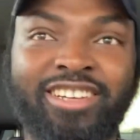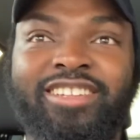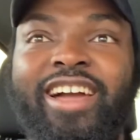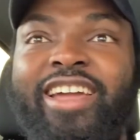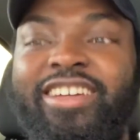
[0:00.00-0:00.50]

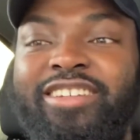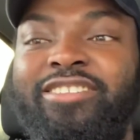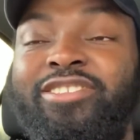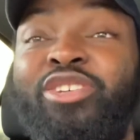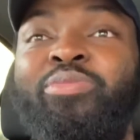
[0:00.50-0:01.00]
Like,
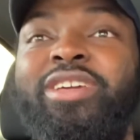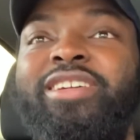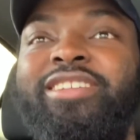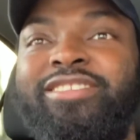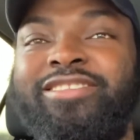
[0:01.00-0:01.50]
to
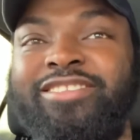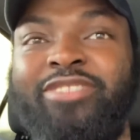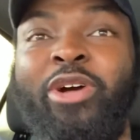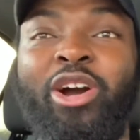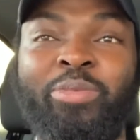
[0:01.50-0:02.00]
me,
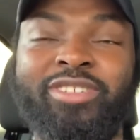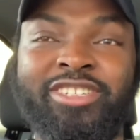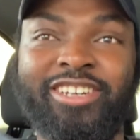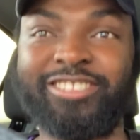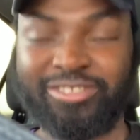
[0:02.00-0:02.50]
in my
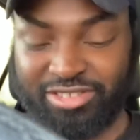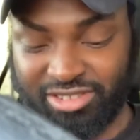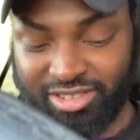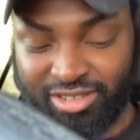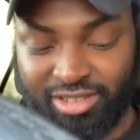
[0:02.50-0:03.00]
opinion,
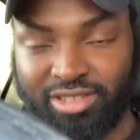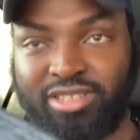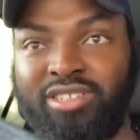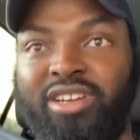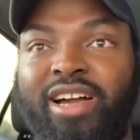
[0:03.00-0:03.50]

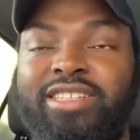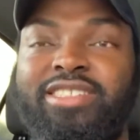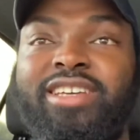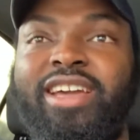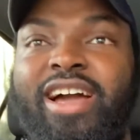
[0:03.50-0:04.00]
I
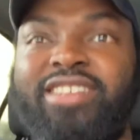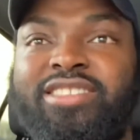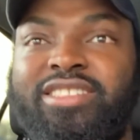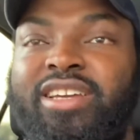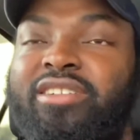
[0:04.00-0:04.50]
see it as
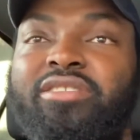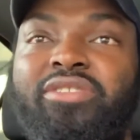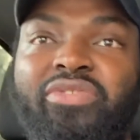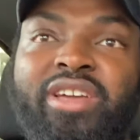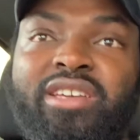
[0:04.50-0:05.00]
a
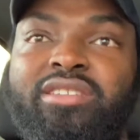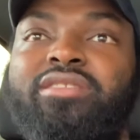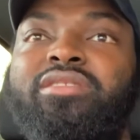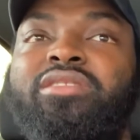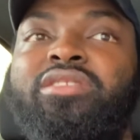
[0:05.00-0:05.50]
good thing,
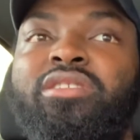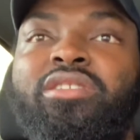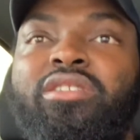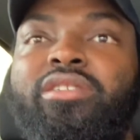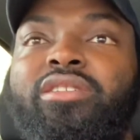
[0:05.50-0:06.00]

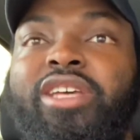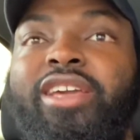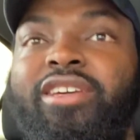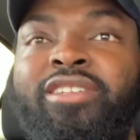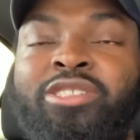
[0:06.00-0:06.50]

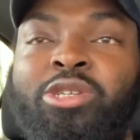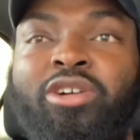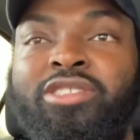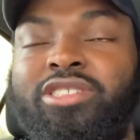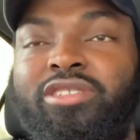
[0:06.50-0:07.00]
taking into
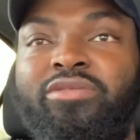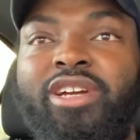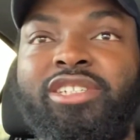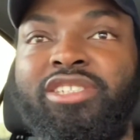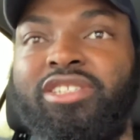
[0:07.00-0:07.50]

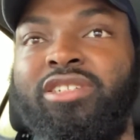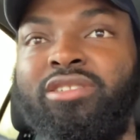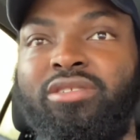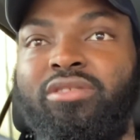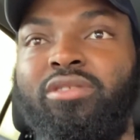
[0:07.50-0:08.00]

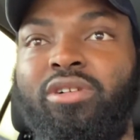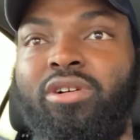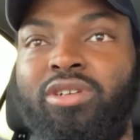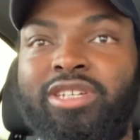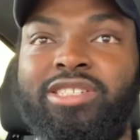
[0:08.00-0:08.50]
consideration
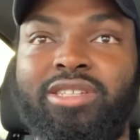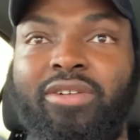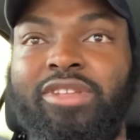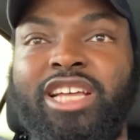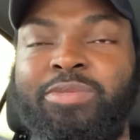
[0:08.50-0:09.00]
all the
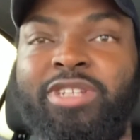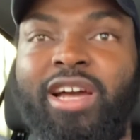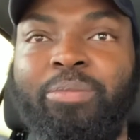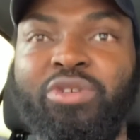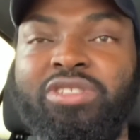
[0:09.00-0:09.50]
stuff that's been
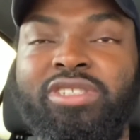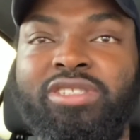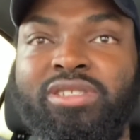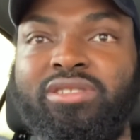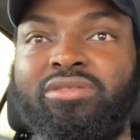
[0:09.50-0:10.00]

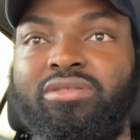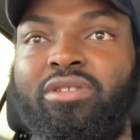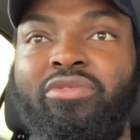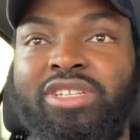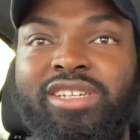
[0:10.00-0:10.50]
happening
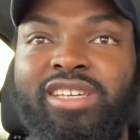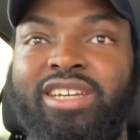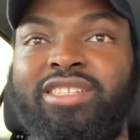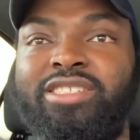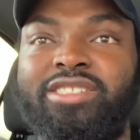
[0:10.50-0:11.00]
over the
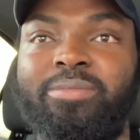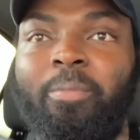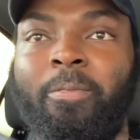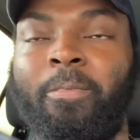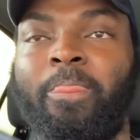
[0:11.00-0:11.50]
years,
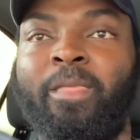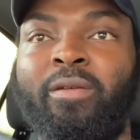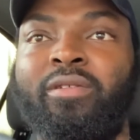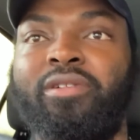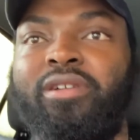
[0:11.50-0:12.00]

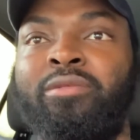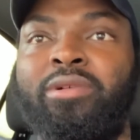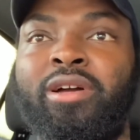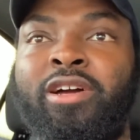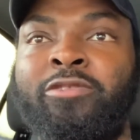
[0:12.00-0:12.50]

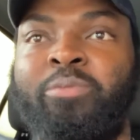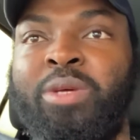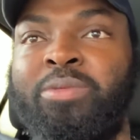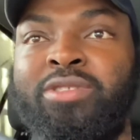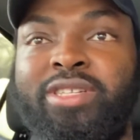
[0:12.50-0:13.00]
and
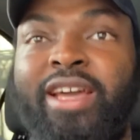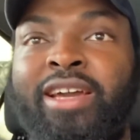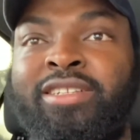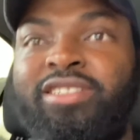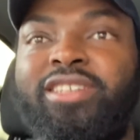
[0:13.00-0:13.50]
people
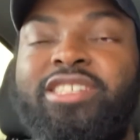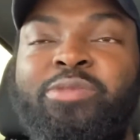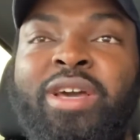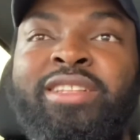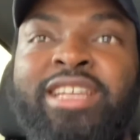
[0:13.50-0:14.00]
saying they're
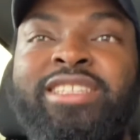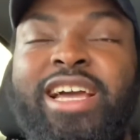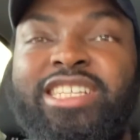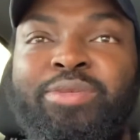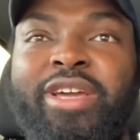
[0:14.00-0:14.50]
spending
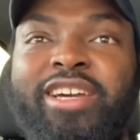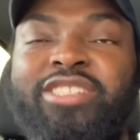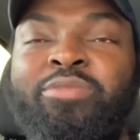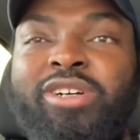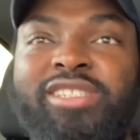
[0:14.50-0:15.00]

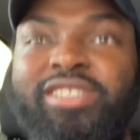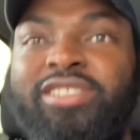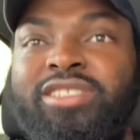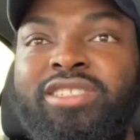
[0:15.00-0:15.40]
taxpayers' money,